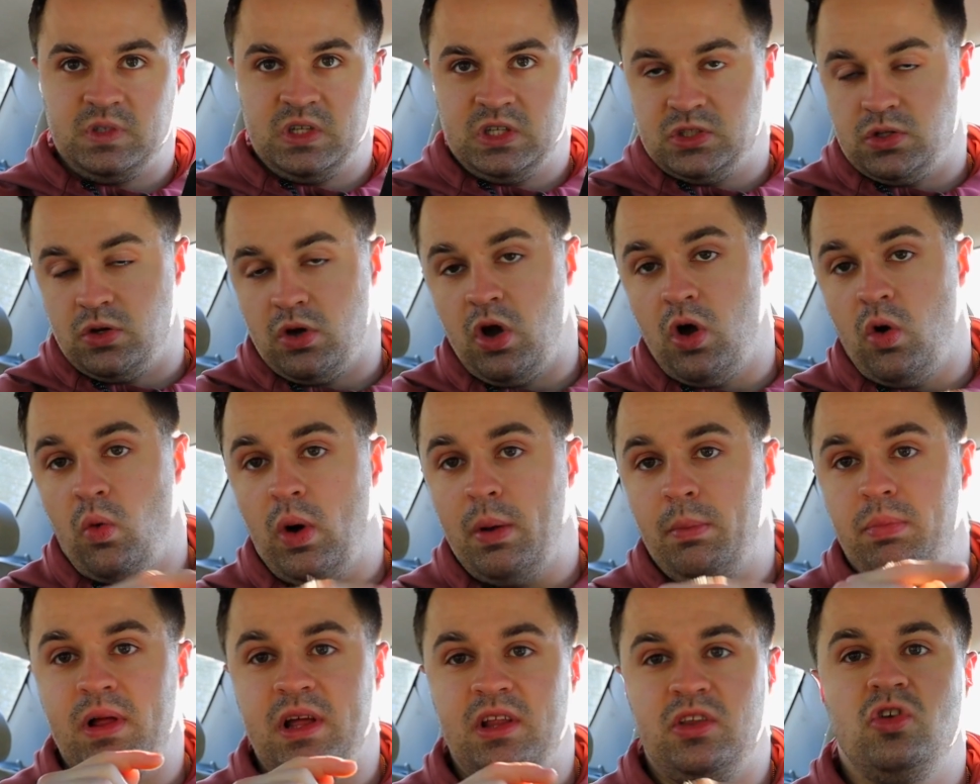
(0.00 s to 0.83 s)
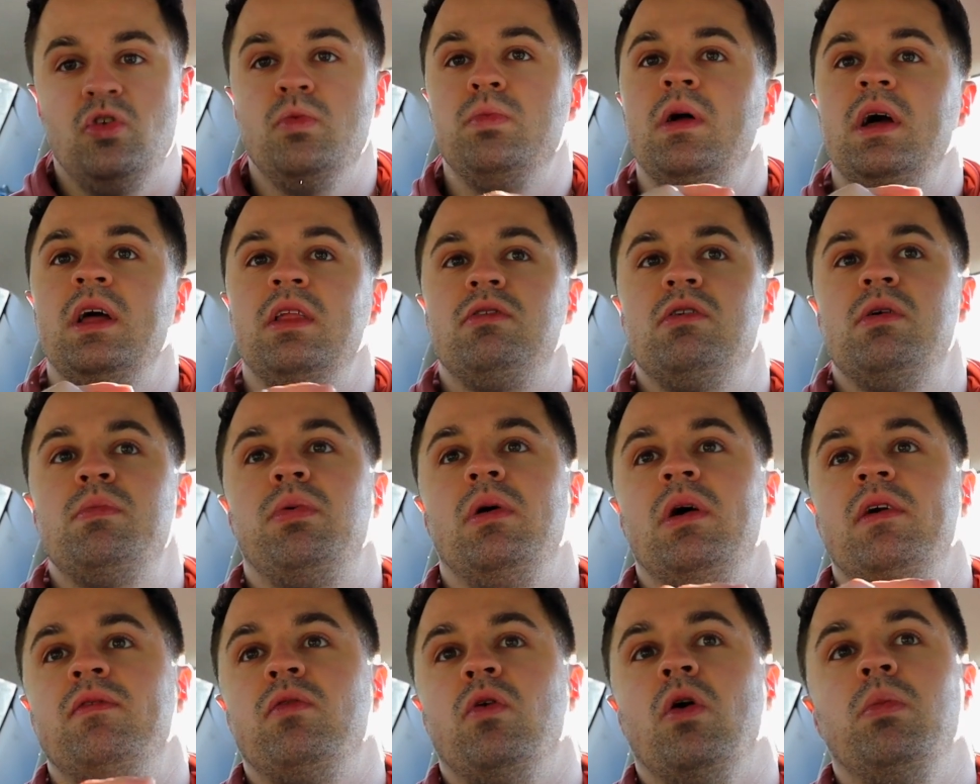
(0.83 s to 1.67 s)
So I'll go 1 plate, 2 plate, 3
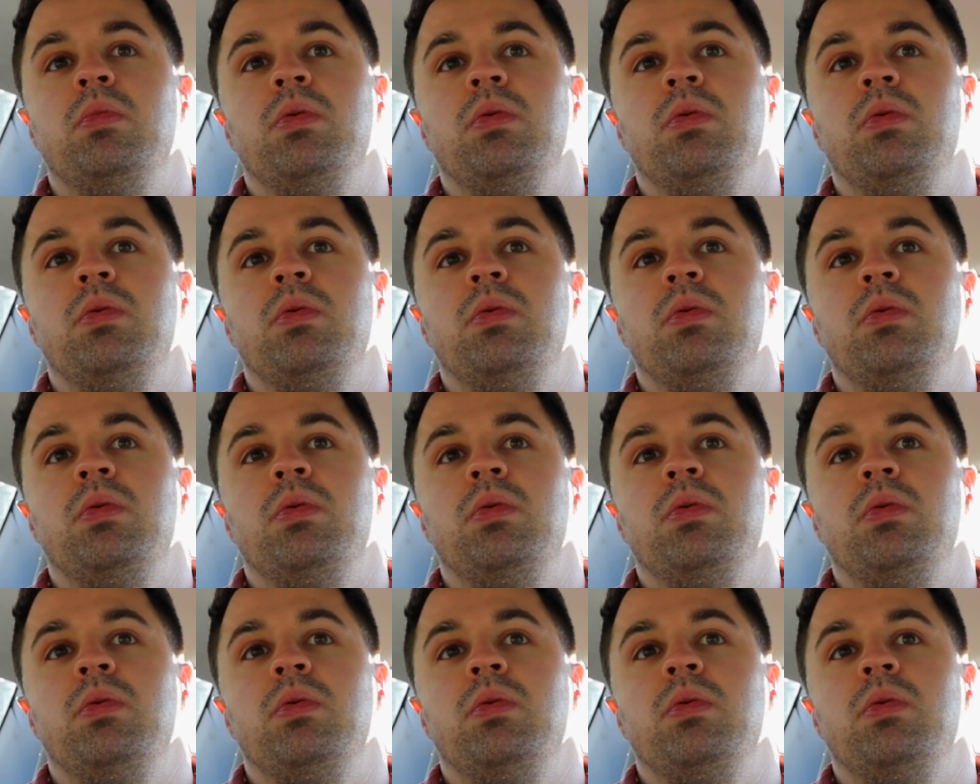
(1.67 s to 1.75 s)
plate, 4